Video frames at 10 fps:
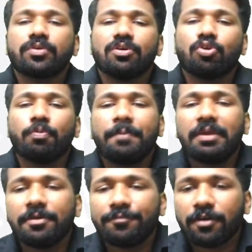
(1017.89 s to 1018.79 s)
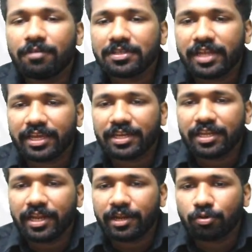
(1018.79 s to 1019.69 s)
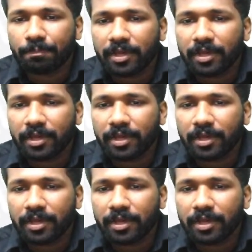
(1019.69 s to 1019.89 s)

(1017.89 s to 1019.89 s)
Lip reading: Rupee before was 99 rupee